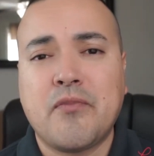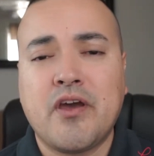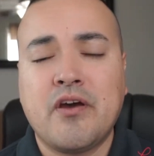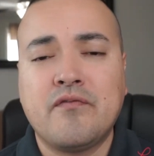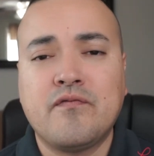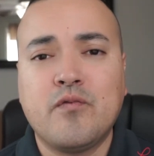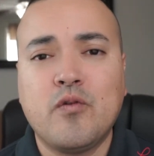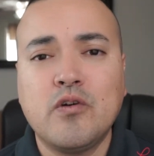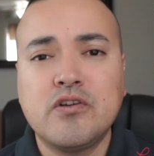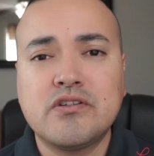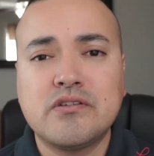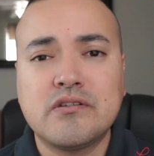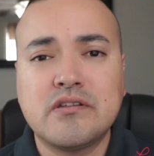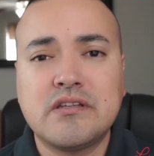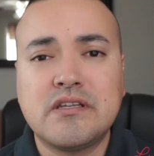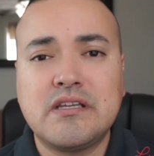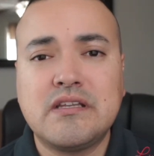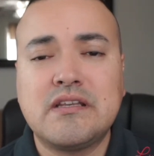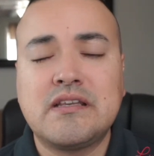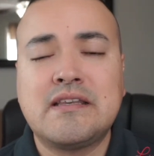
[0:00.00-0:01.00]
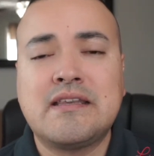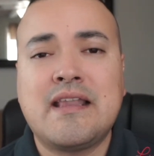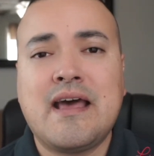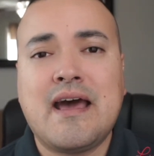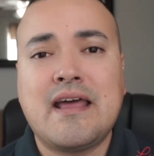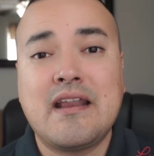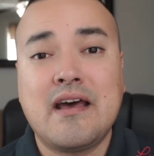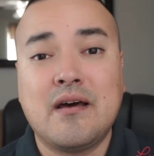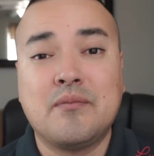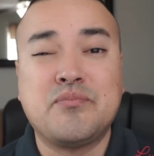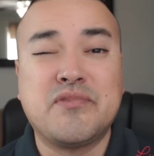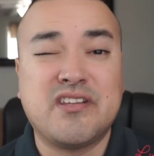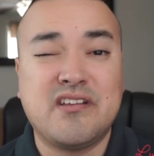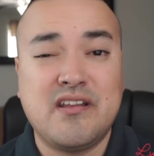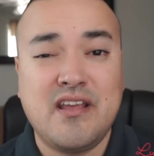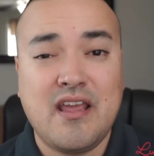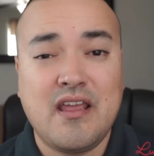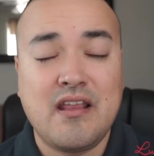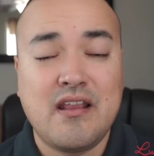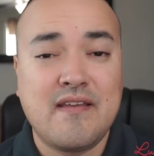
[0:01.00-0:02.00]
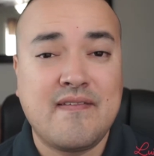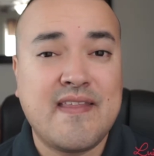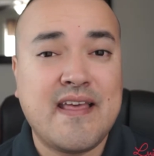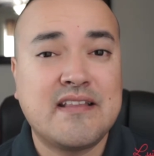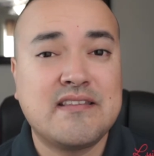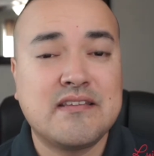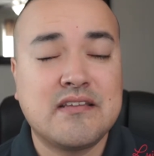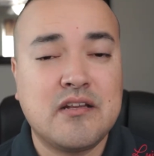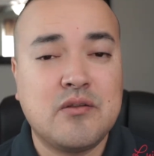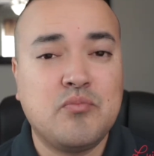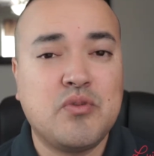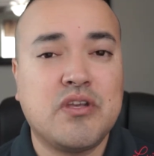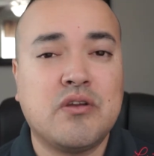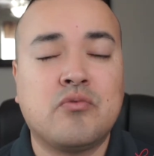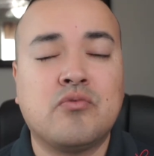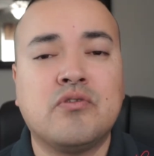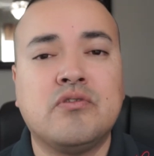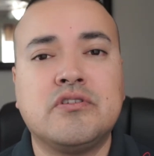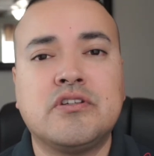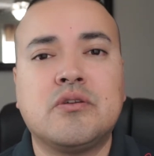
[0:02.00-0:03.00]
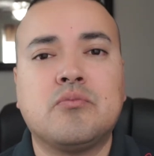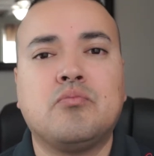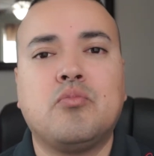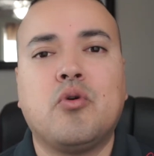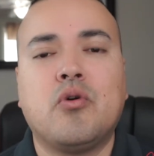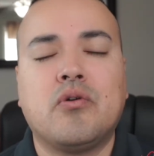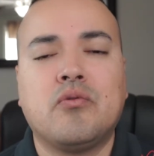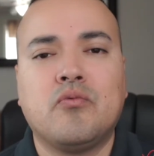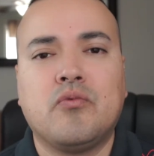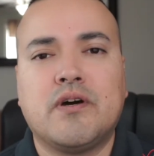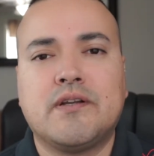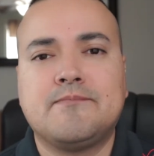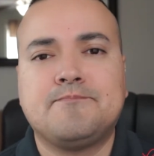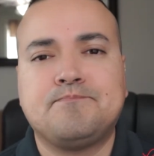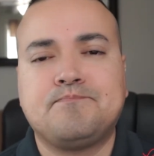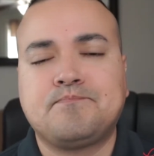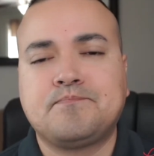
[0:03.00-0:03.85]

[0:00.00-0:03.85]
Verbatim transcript: unfortunately not up to date, and that's going to be a really important one.